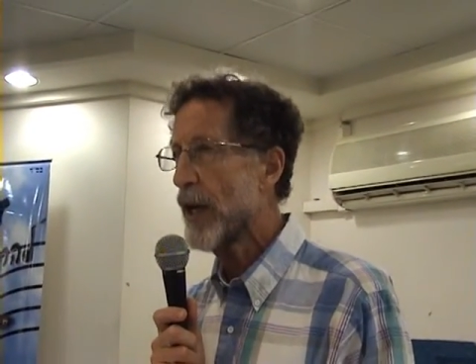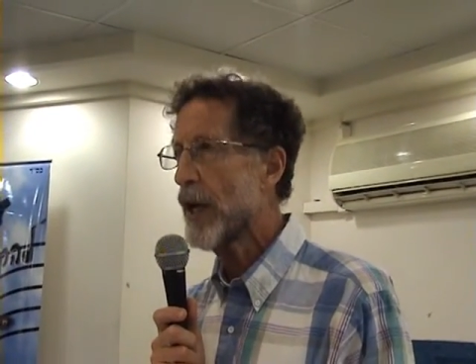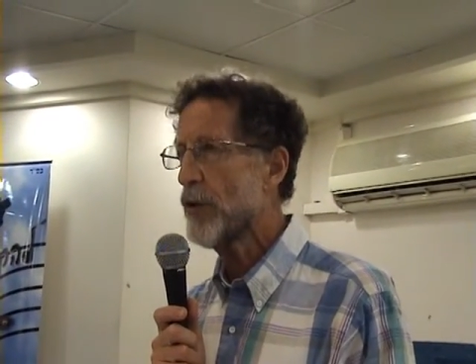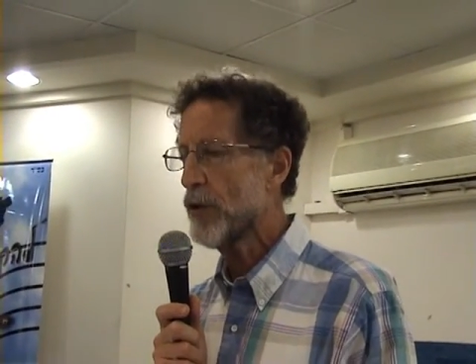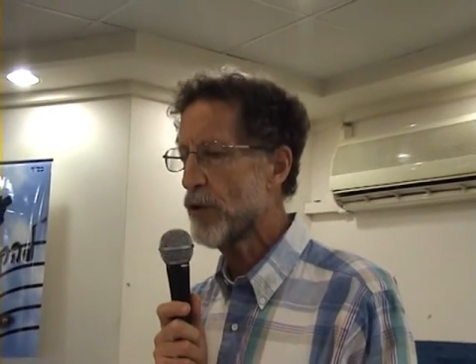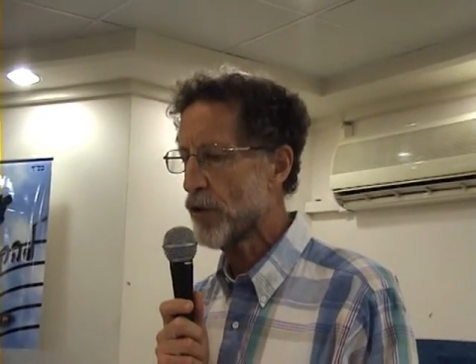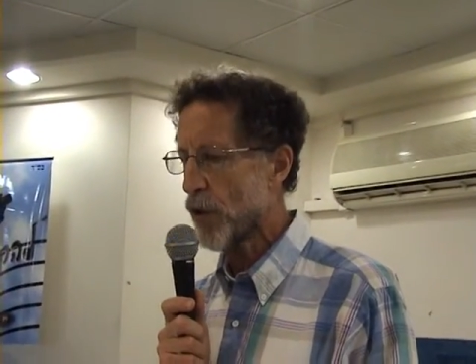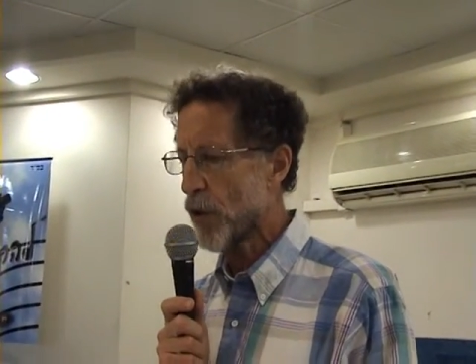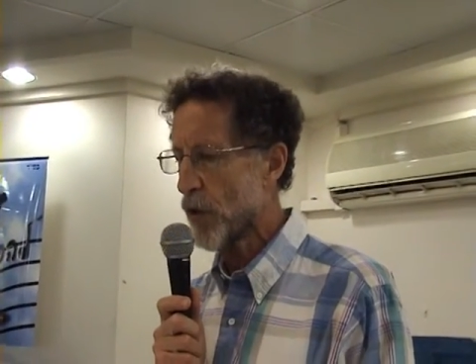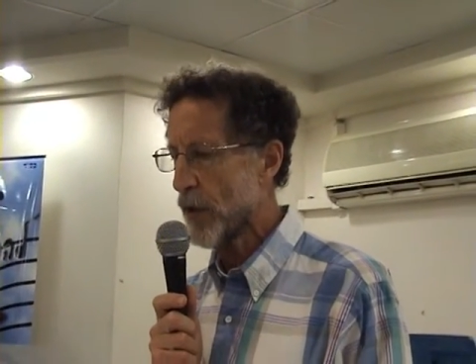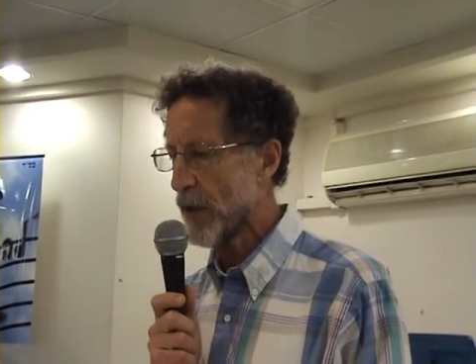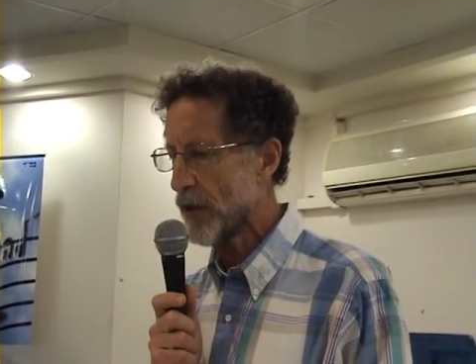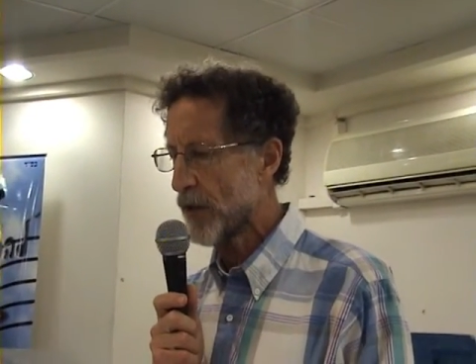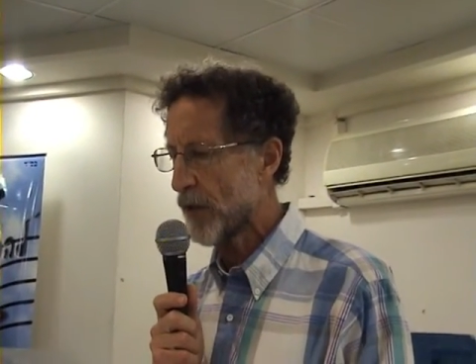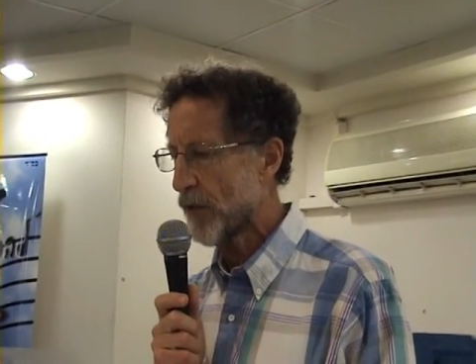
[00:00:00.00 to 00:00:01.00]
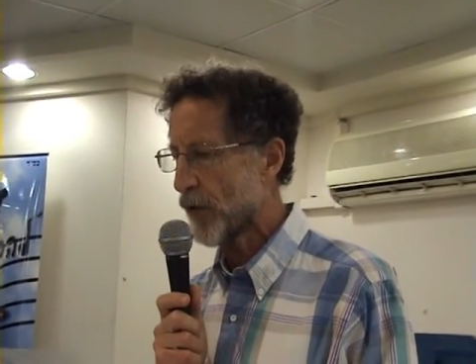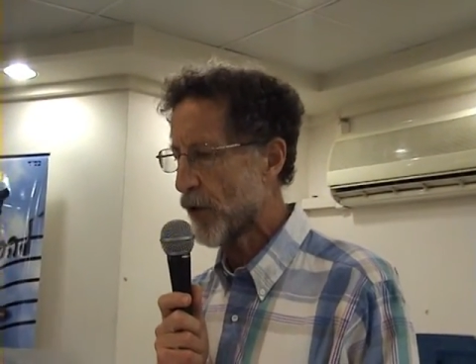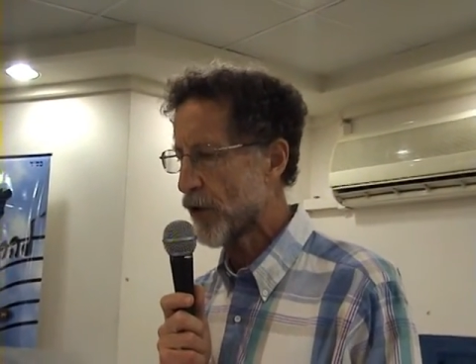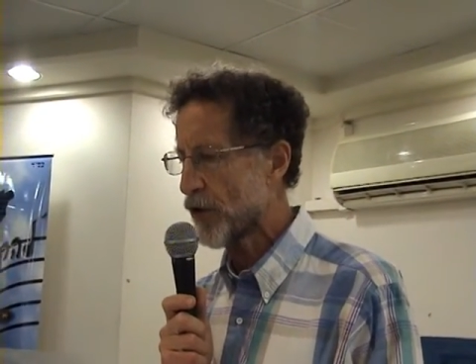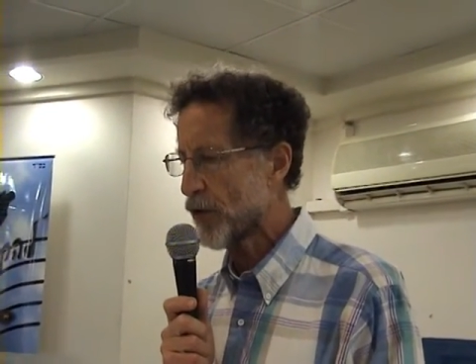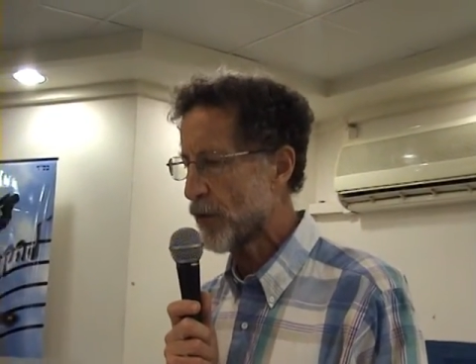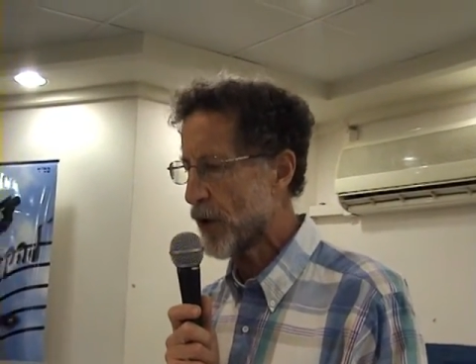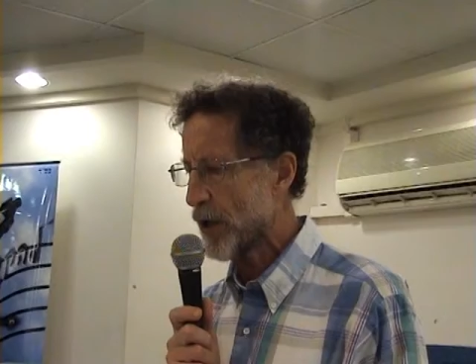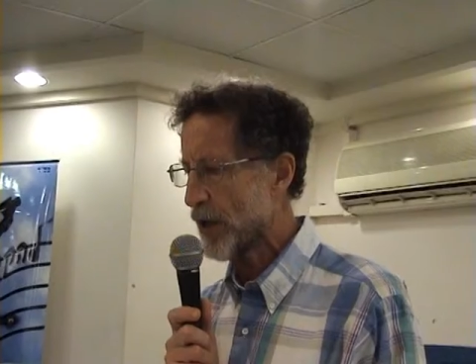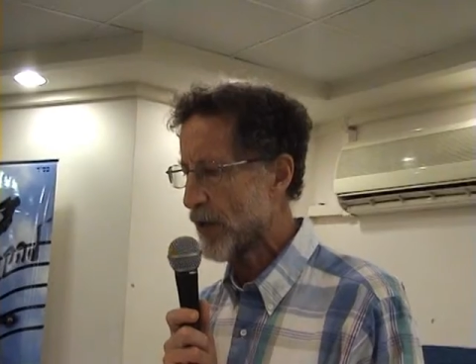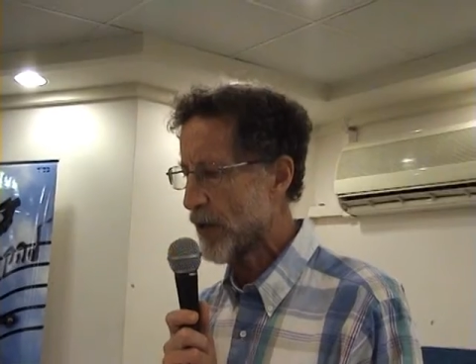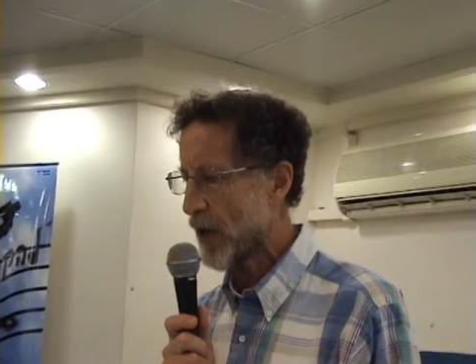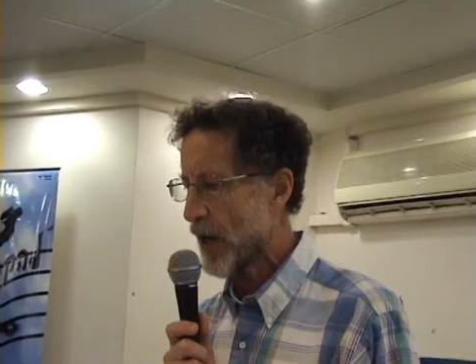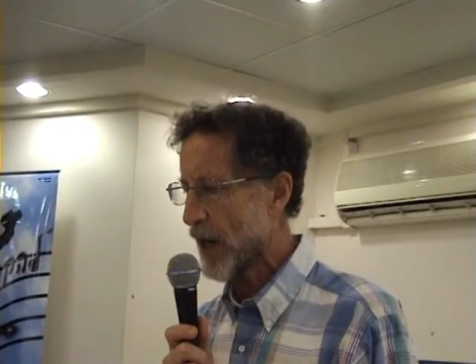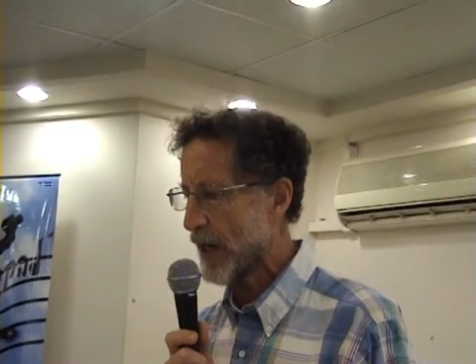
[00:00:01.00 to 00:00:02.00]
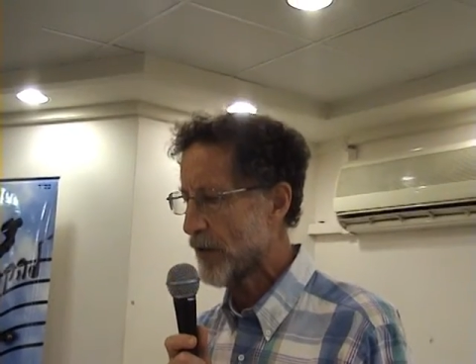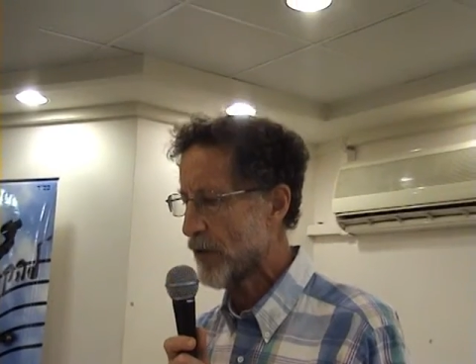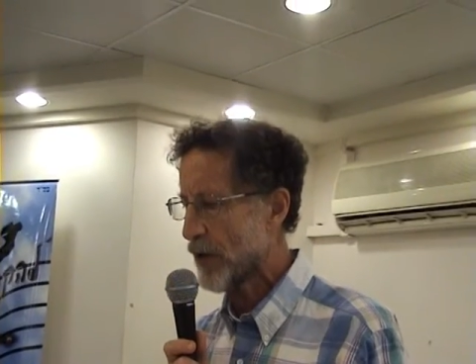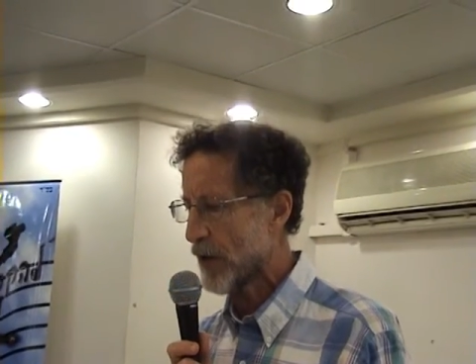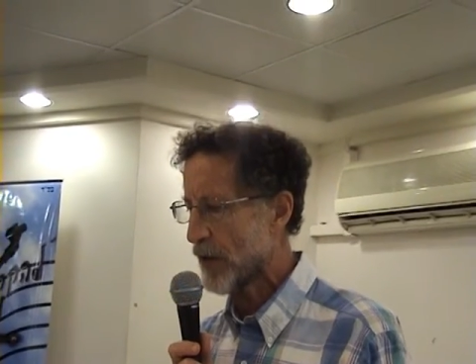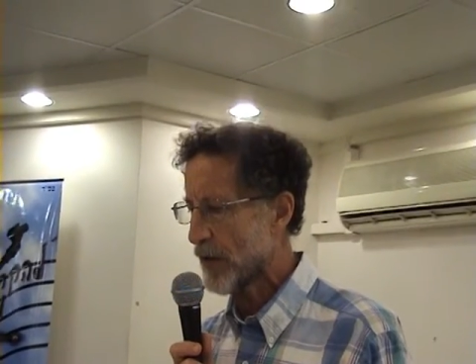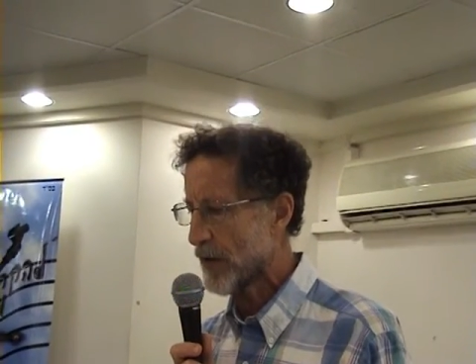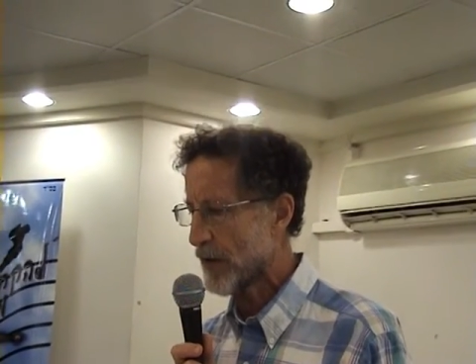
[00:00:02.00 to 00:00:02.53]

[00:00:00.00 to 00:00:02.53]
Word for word: He was always the first one in line to